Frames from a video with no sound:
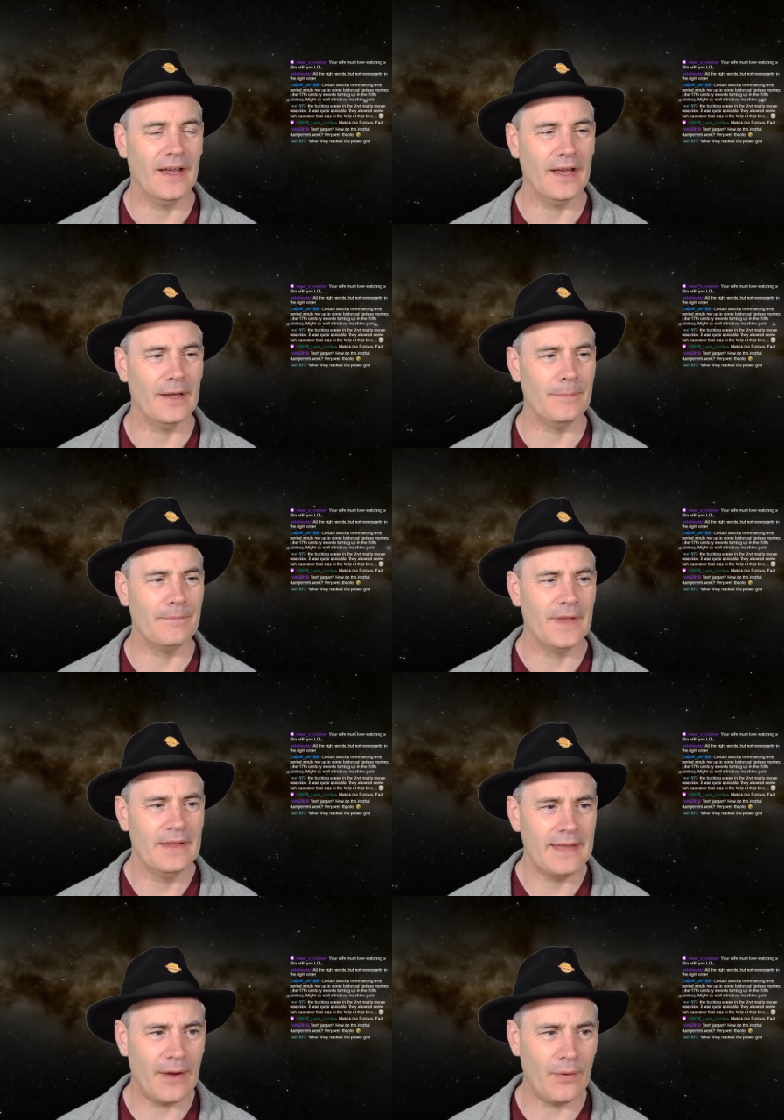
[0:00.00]

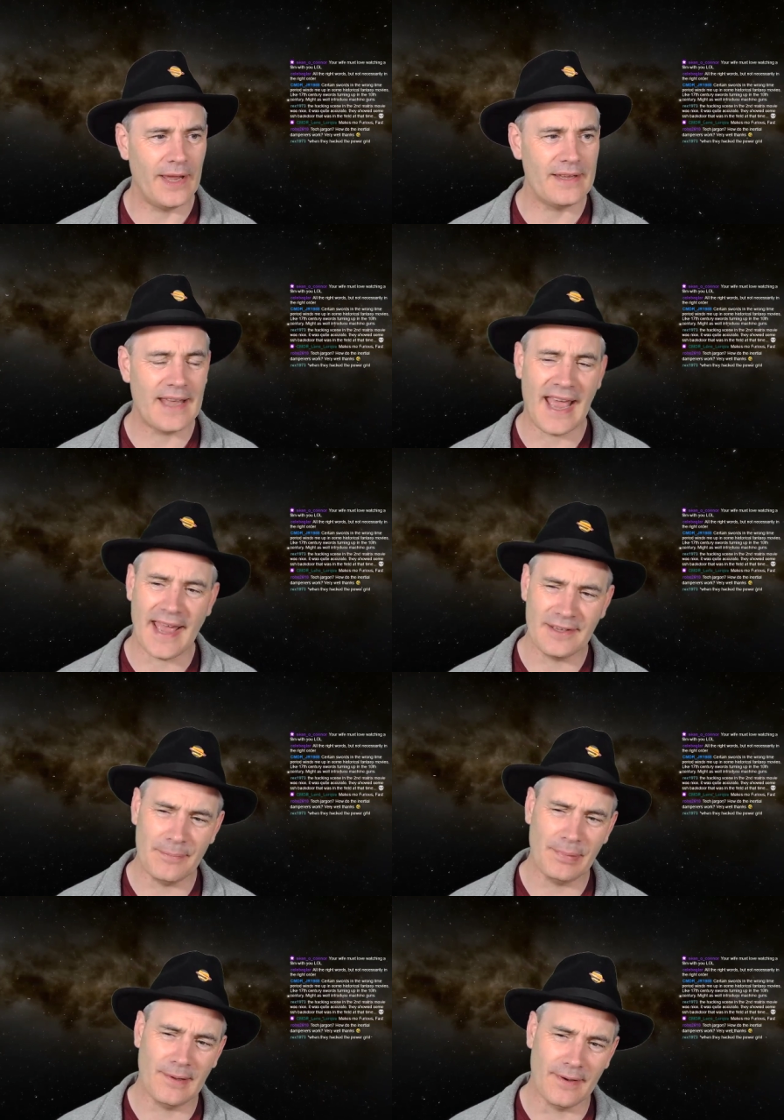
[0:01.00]
Now it can
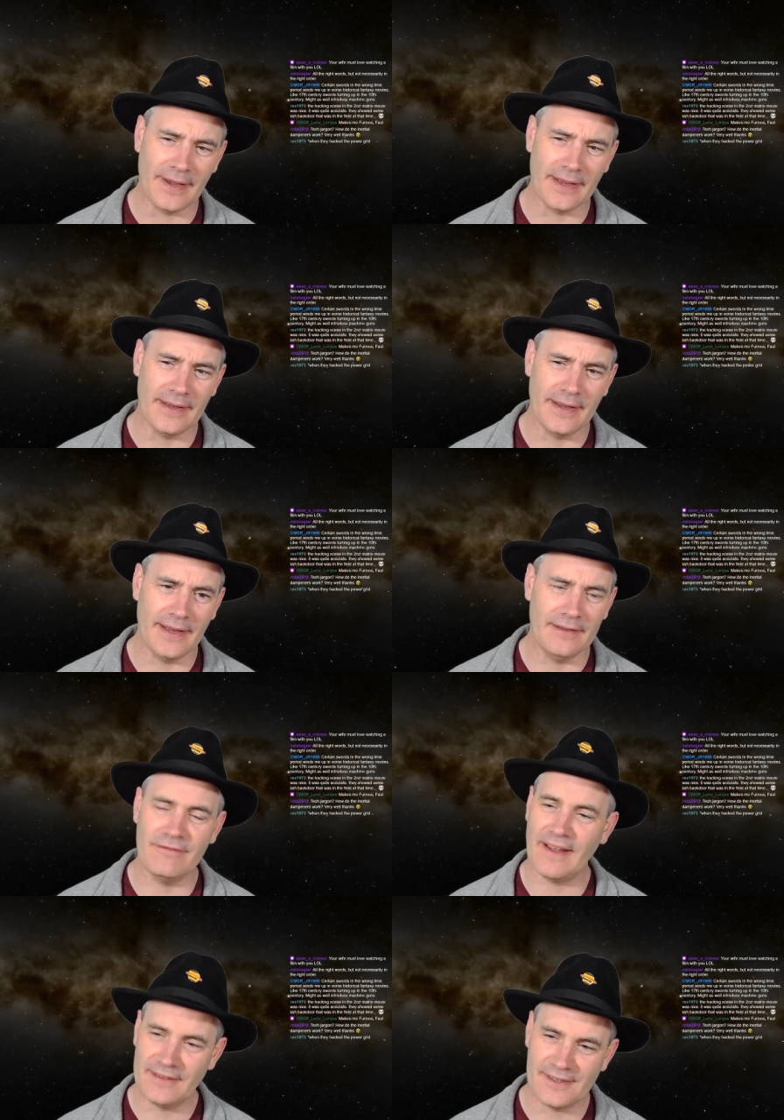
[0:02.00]
apply in
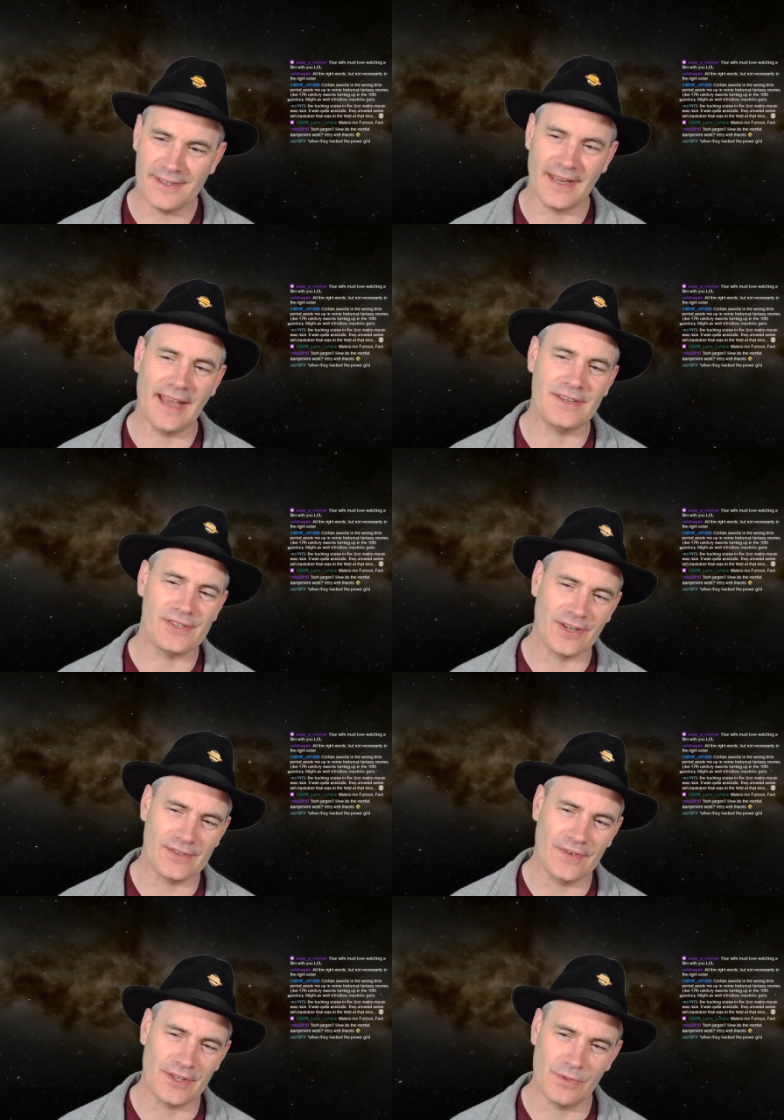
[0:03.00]
fantasy and
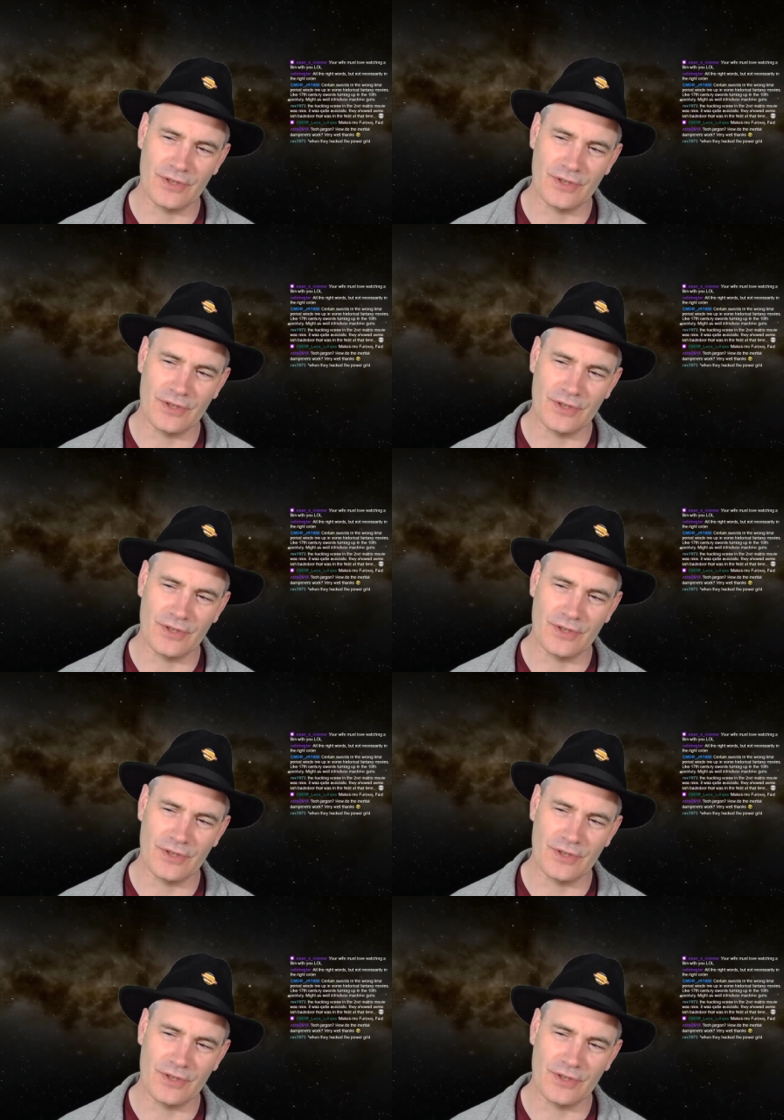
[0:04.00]
science fiction,